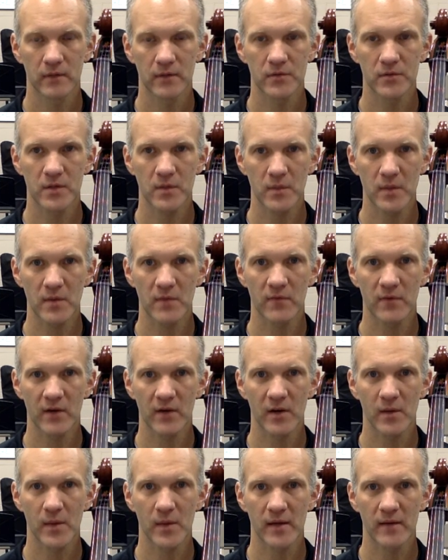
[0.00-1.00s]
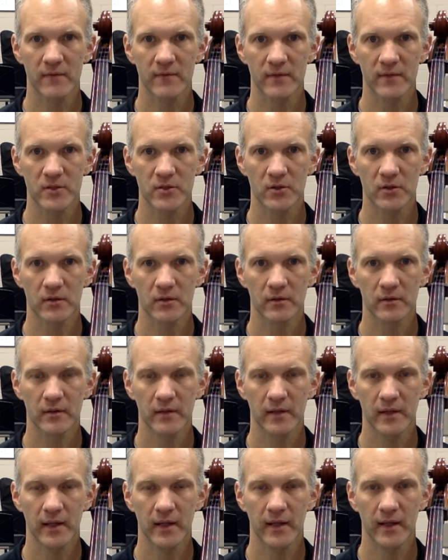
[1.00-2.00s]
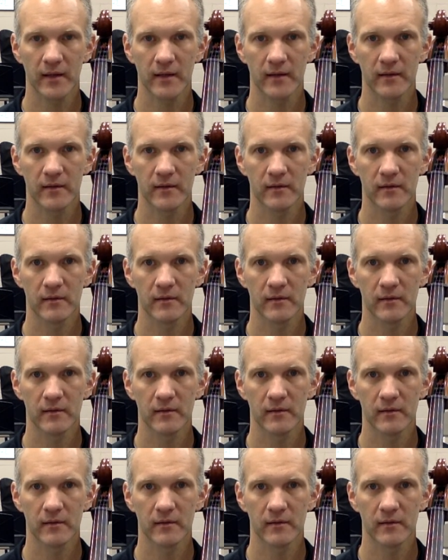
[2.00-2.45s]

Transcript: can be very beneficial in